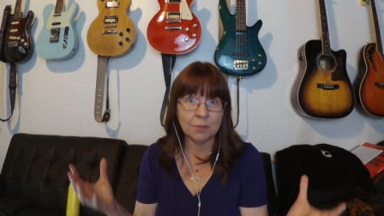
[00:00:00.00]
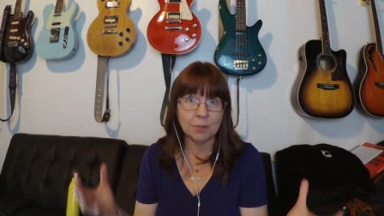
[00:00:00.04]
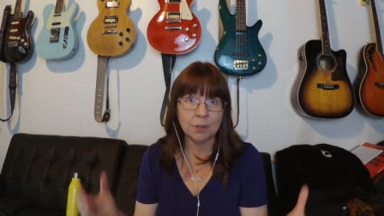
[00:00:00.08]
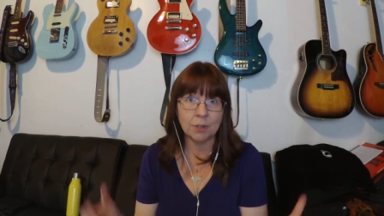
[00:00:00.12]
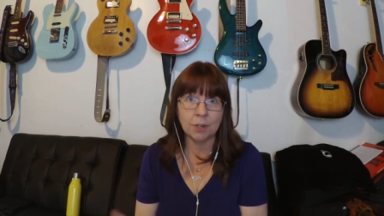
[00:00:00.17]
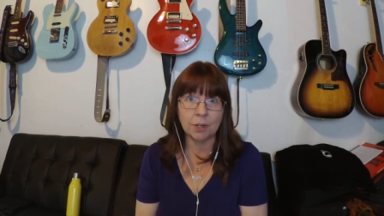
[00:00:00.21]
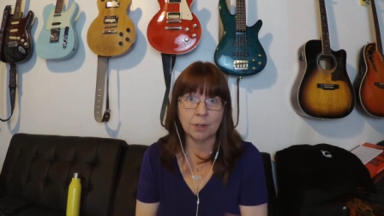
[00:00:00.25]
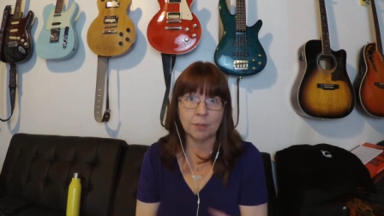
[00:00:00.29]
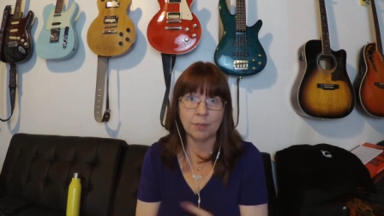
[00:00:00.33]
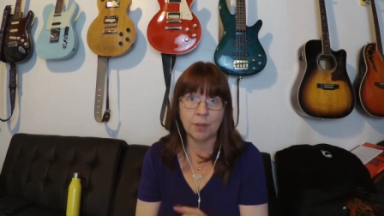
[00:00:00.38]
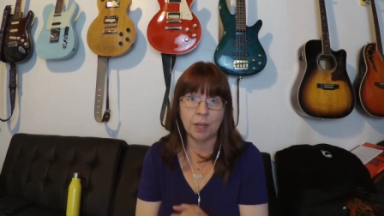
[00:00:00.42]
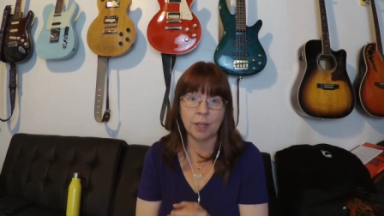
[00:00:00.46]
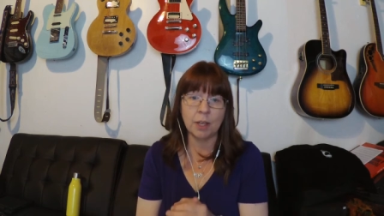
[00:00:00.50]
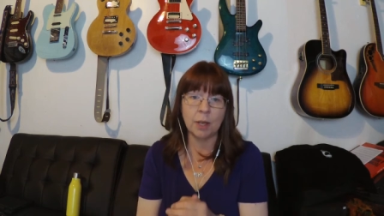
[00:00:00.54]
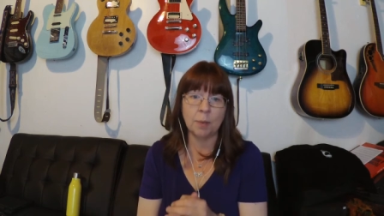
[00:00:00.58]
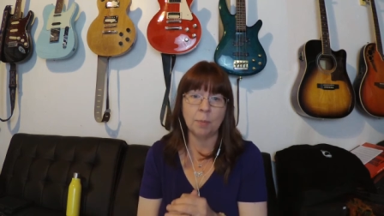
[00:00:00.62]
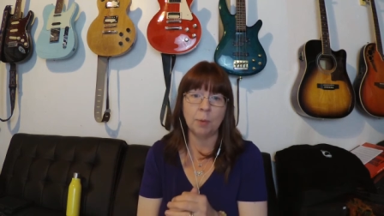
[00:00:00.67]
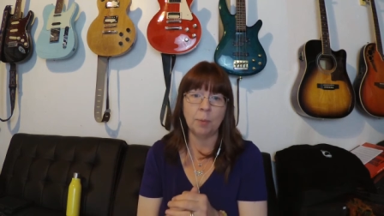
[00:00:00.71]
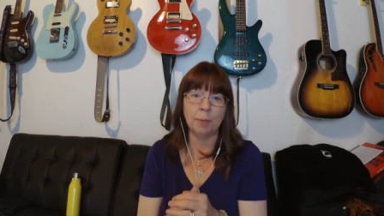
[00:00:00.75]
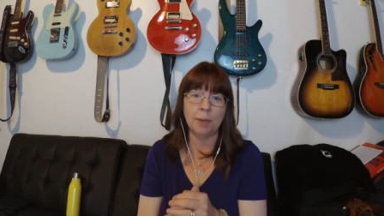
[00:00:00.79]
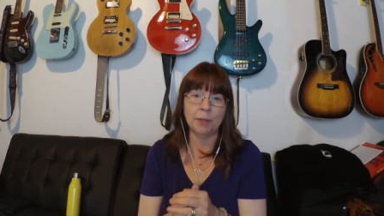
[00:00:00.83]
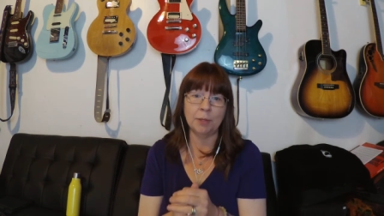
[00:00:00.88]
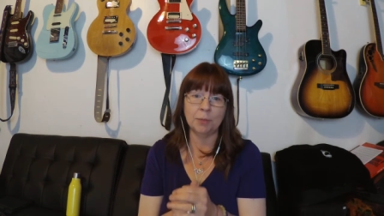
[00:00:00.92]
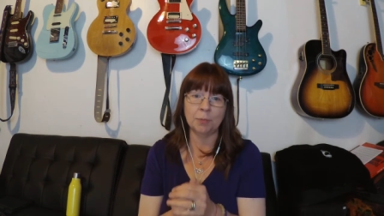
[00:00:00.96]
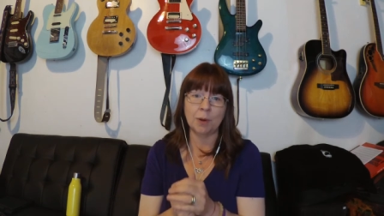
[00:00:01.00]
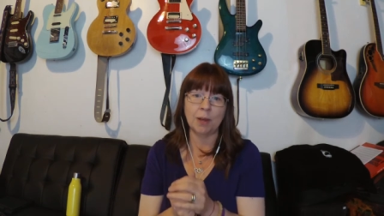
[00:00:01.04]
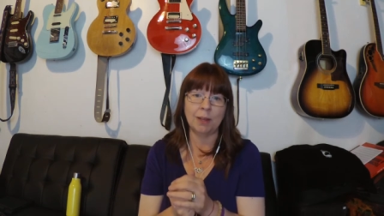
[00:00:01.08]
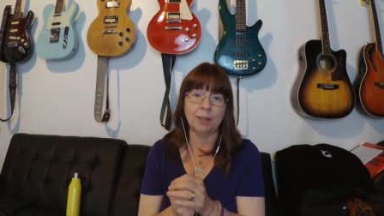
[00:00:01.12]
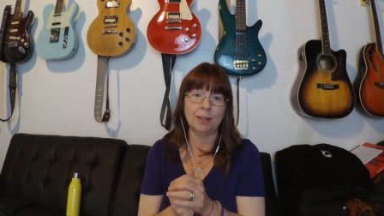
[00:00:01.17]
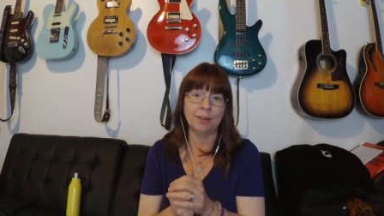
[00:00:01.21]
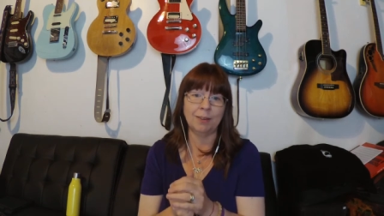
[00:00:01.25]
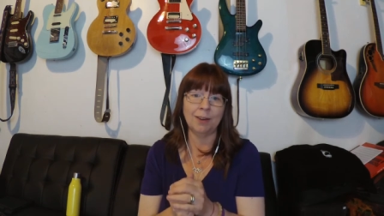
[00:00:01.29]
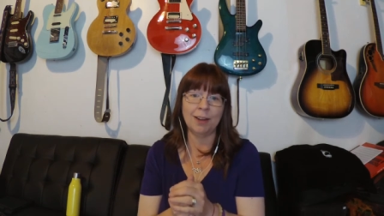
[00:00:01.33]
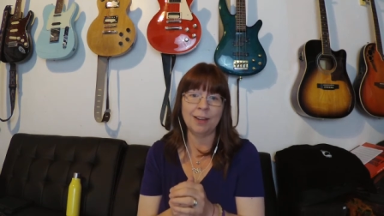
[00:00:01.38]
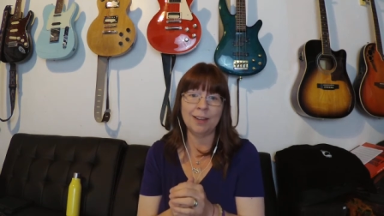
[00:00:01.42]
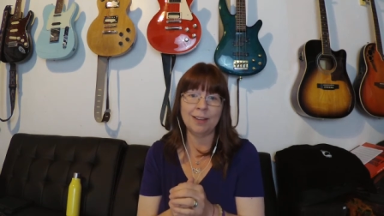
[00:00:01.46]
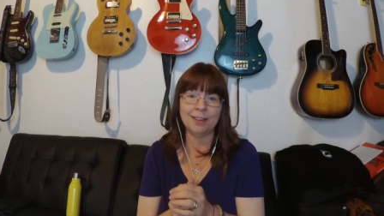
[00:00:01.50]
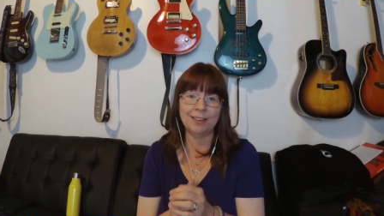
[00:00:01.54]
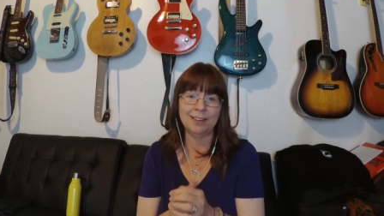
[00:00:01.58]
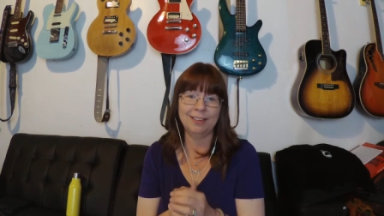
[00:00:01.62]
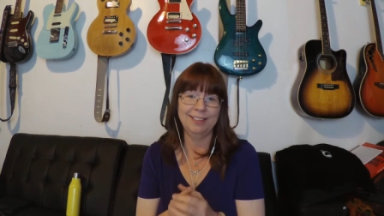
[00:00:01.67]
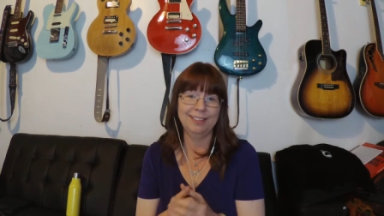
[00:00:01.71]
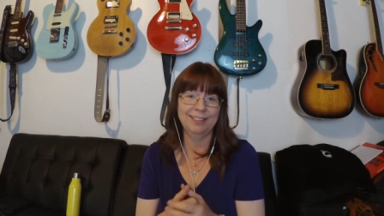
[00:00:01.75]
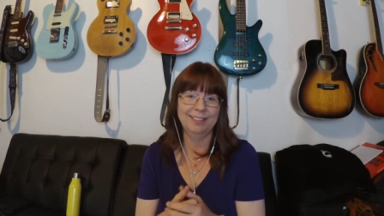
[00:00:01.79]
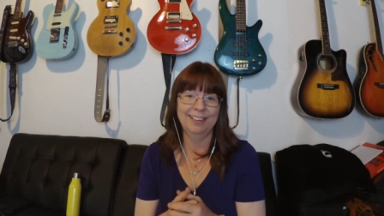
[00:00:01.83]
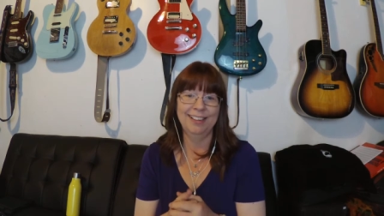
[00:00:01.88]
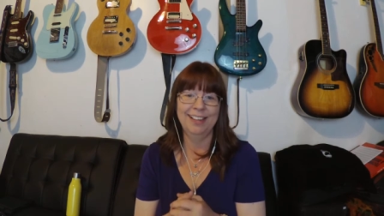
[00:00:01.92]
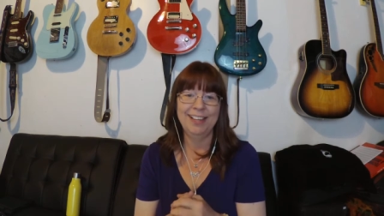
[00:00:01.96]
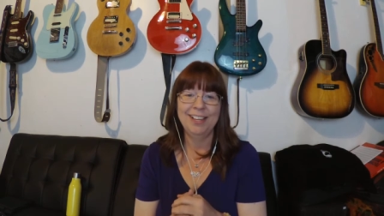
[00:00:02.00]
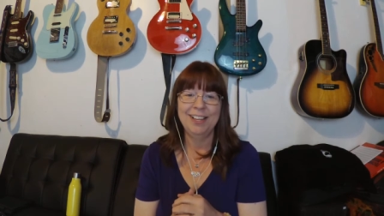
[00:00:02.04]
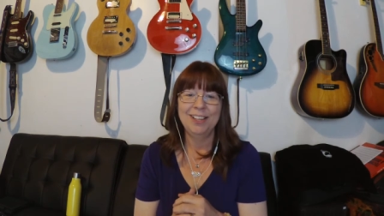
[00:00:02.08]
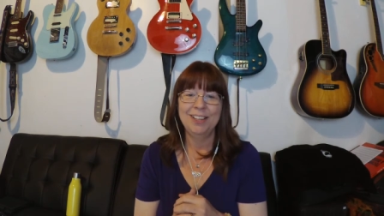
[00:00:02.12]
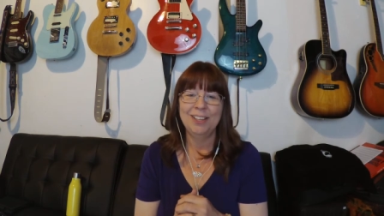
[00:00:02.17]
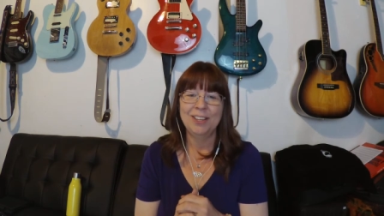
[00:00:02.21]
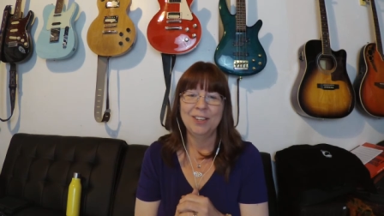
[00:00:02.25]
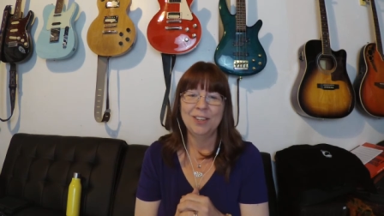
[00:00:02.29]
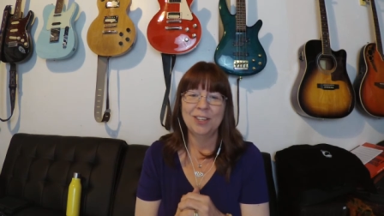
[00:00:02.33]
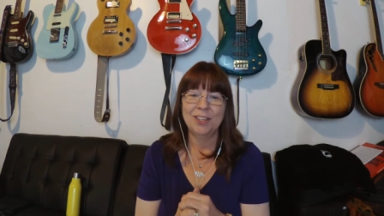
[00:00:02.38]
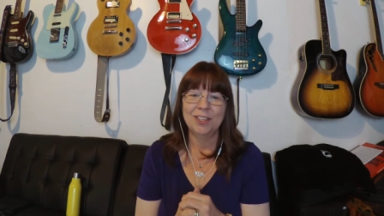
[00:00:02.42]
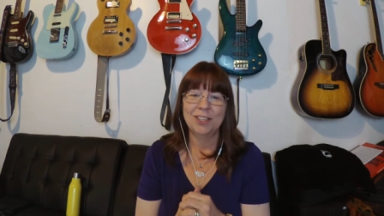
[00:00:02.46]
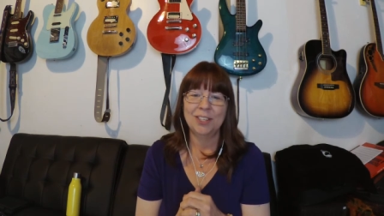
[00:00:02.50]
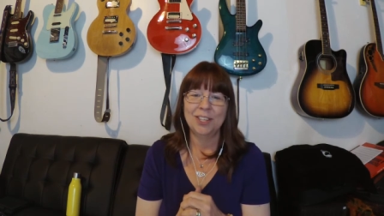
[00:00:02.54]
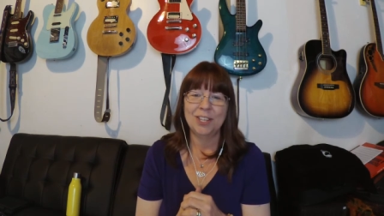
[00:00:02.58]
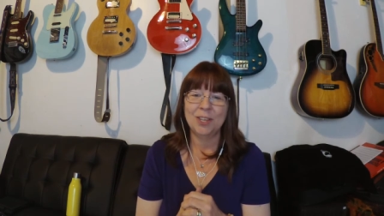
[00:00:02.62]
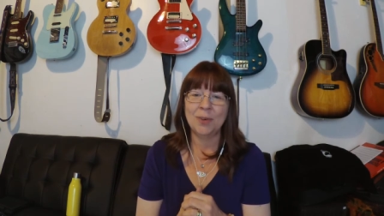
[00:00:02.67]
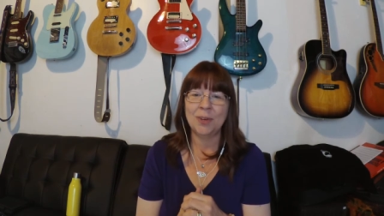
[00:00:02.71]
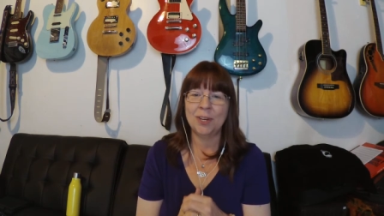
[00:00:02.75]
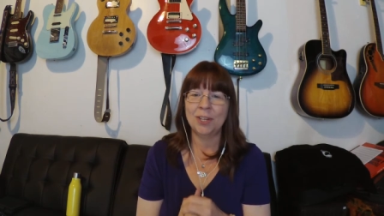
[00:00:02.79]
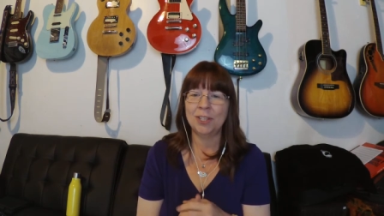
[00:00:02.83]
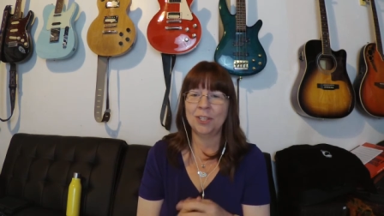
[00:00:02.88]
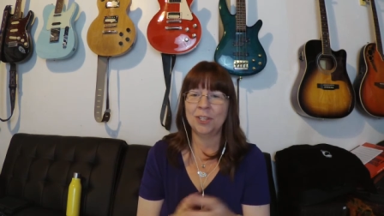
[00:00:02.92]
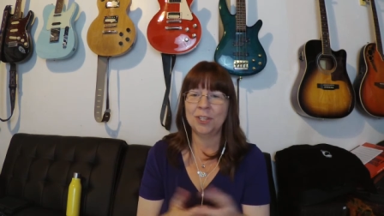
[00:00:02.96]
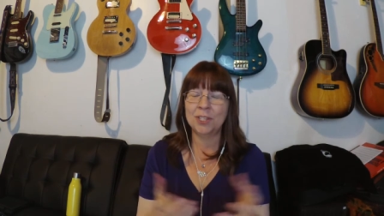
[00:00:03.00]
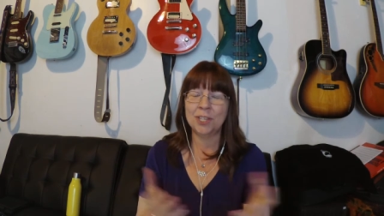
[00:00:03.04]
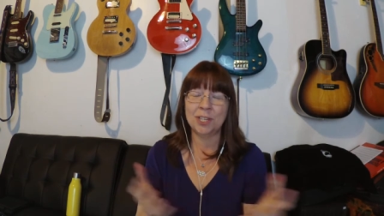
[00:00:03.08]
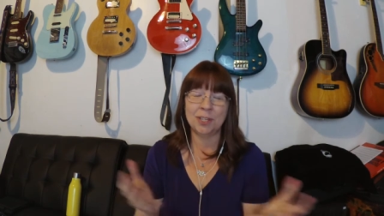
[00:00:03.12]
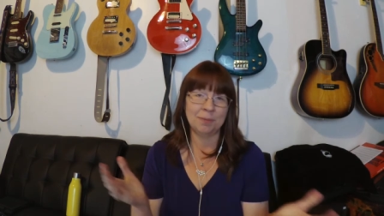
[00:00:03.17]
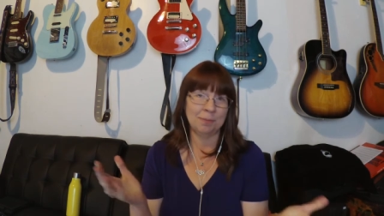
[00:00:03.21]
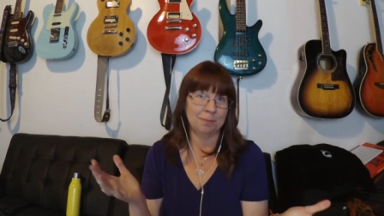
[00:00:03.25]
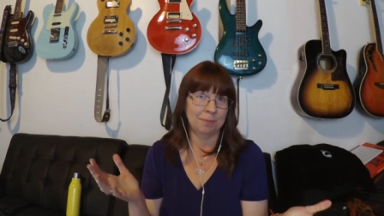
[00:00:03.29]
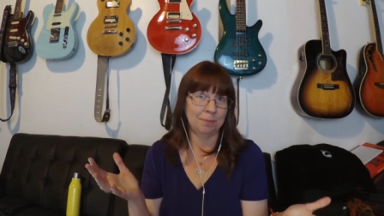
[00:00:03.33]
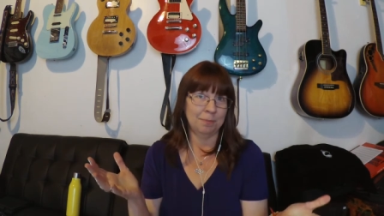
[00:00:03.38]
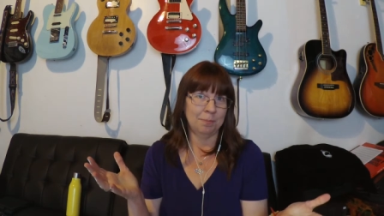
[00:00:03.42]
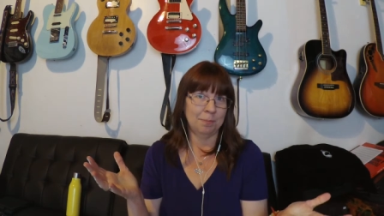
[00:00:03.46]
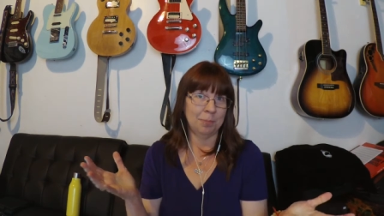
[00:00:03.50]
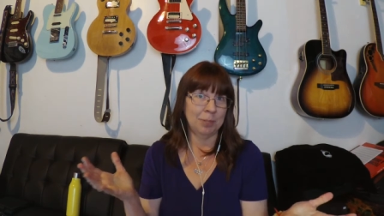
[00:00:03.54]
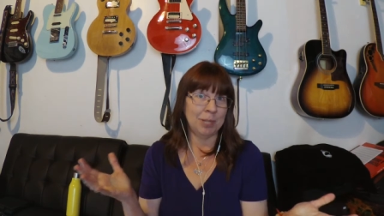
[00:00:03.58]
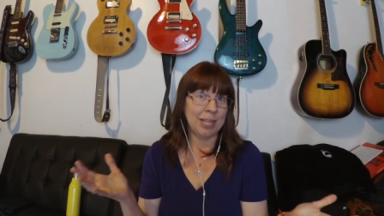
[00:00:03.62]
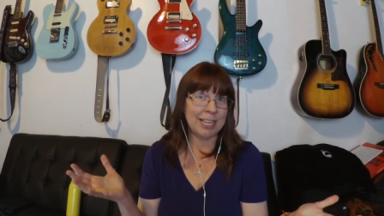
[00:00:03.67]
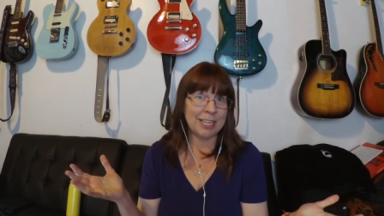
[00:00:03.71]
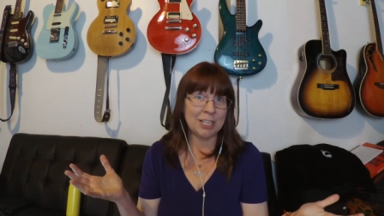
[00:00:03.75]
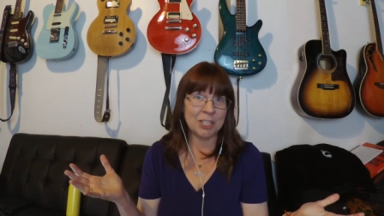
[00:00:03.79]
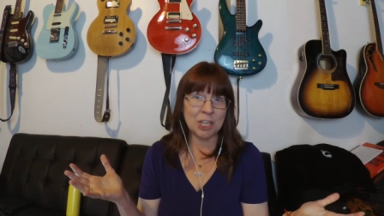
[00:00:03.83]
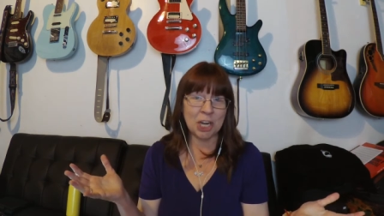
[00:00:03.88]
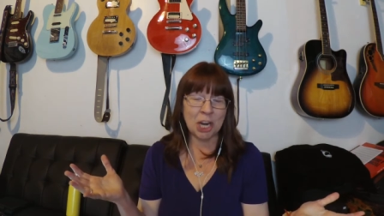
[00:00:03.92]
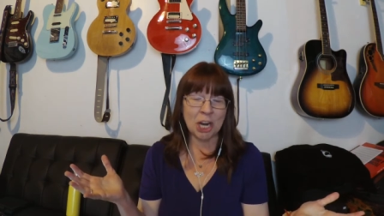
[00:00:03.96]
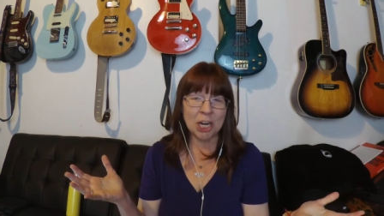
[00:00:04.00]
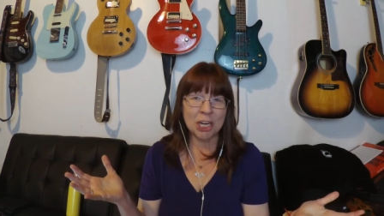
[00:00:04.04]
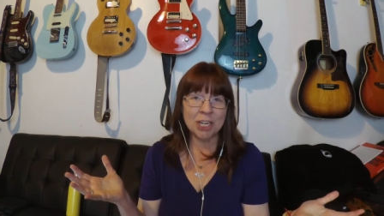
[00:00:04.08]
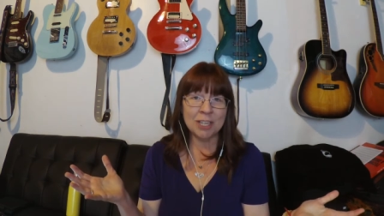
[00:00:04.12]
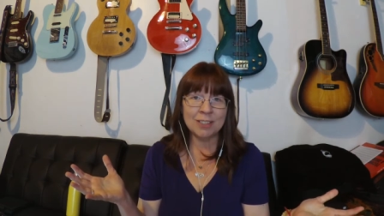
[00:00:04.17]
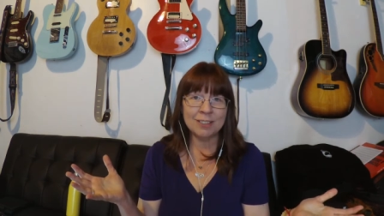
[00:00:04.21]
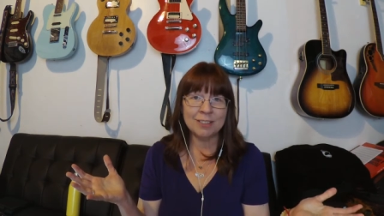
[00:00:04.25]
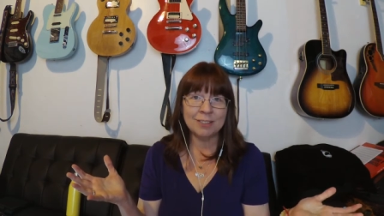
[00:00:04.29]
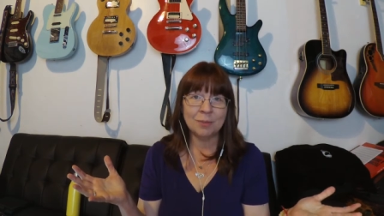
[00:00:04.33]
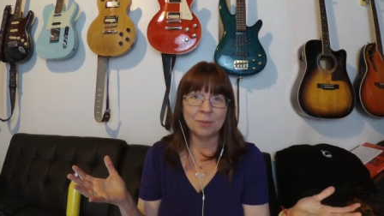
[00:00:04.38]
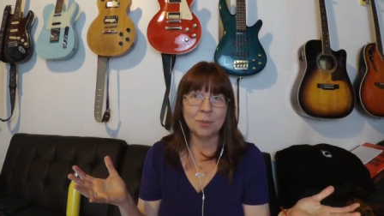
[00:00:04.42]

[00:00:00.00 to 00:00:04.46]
for a couple months, probably, right? You want to learn to play guitar?